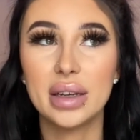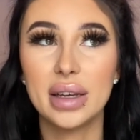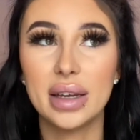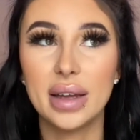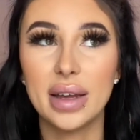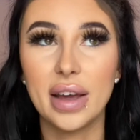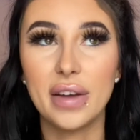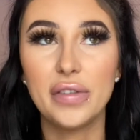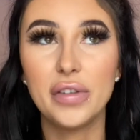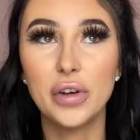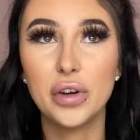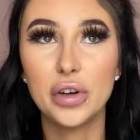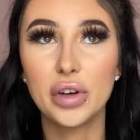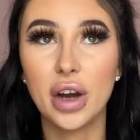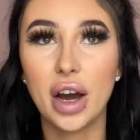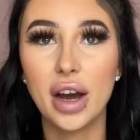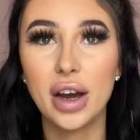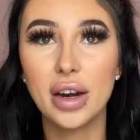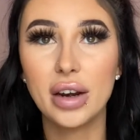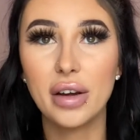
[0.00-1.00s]
if you're
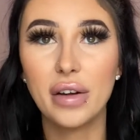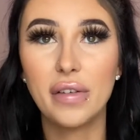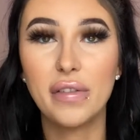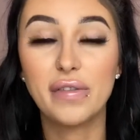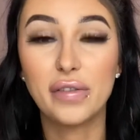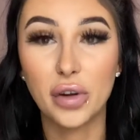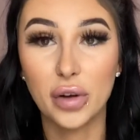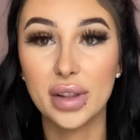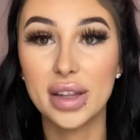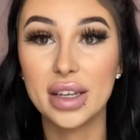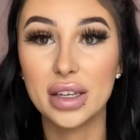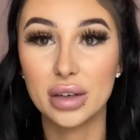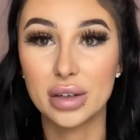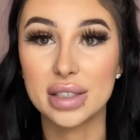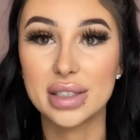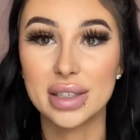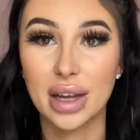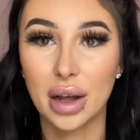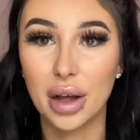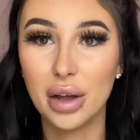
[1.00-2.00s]
not fully
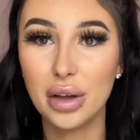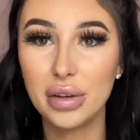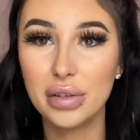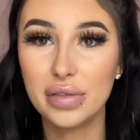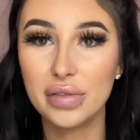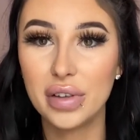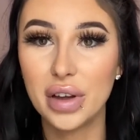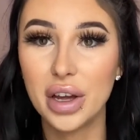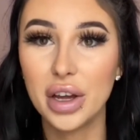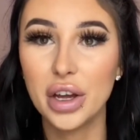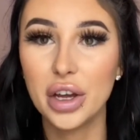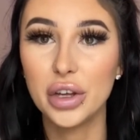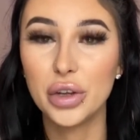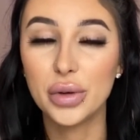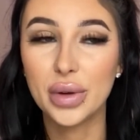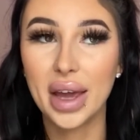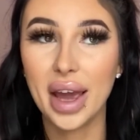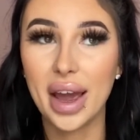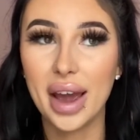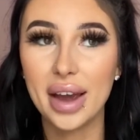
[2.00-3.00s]
yourself, you
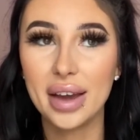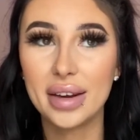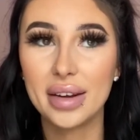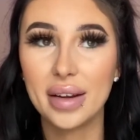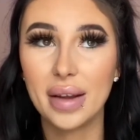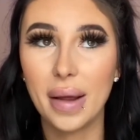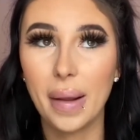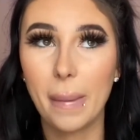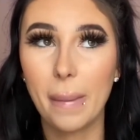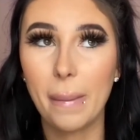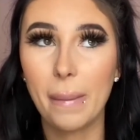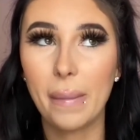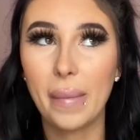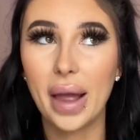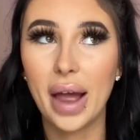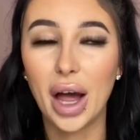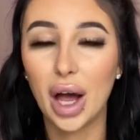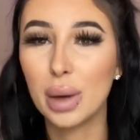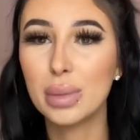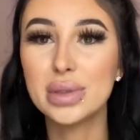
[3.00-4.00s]
can't
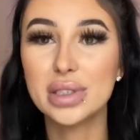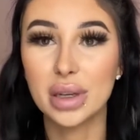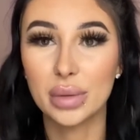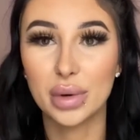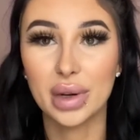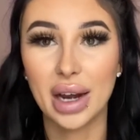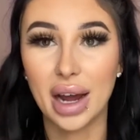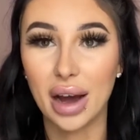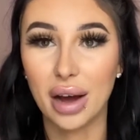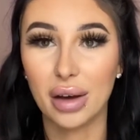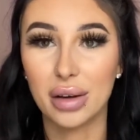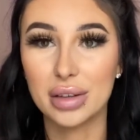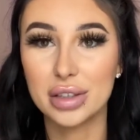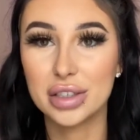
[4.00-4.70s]
help someone else.